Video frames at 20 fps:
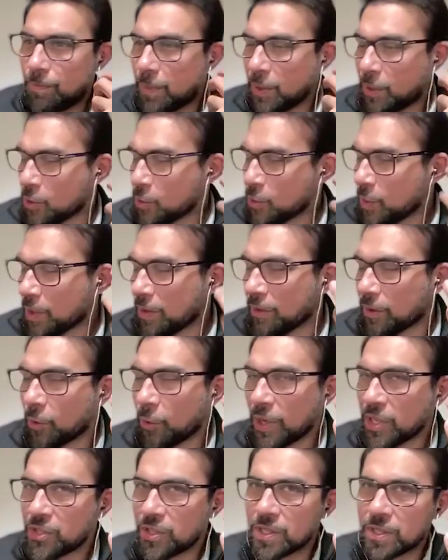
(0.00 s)
Because one of the
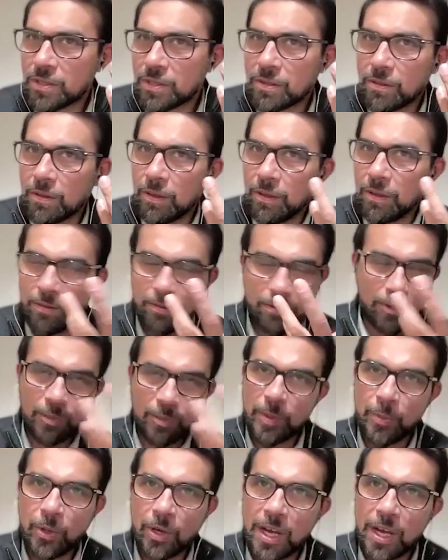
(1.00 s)
questions a lot of
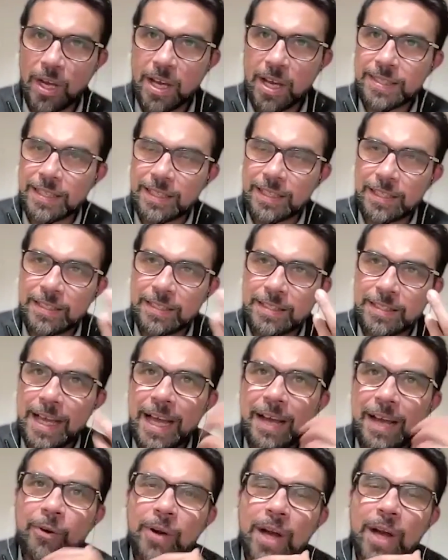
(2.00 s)
people are asking is
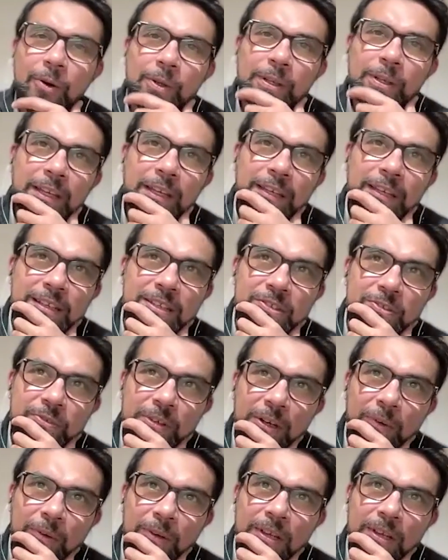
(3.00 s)
how can
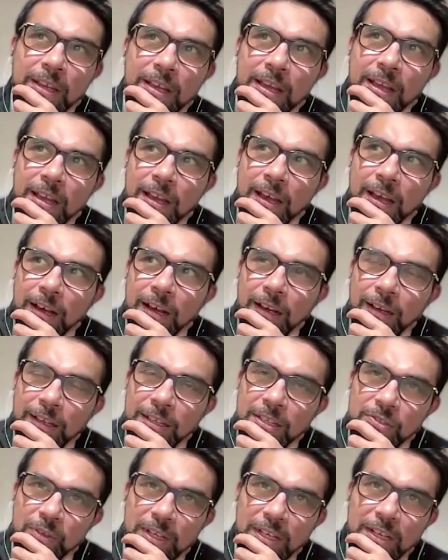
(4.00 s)

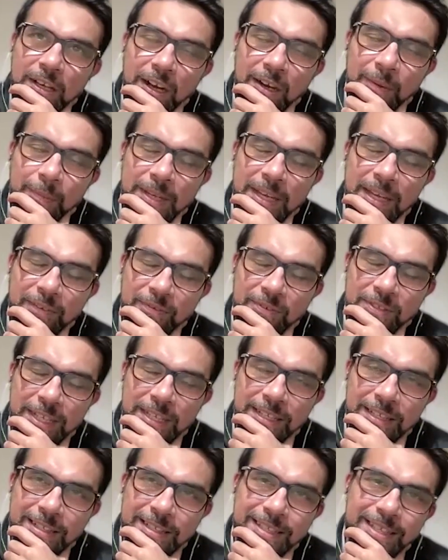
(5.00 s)
Israeli army have
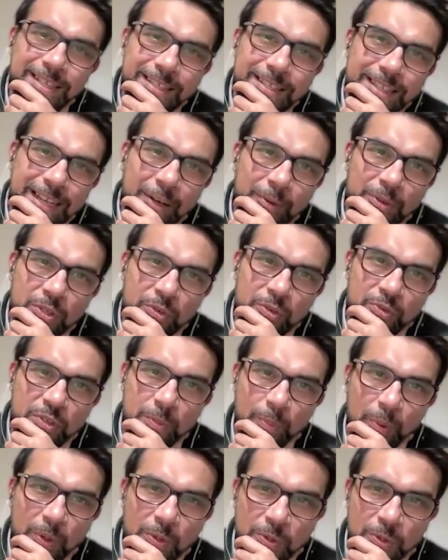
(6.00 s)
taken 6 hours to
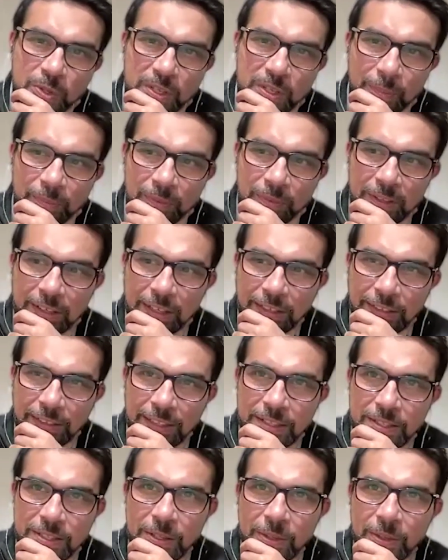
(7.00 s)
respond to something like
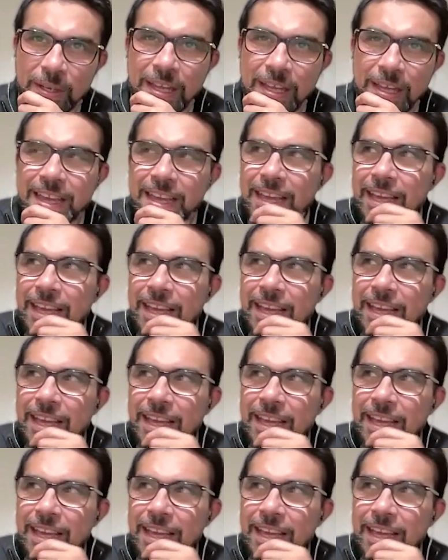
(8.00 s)
that? So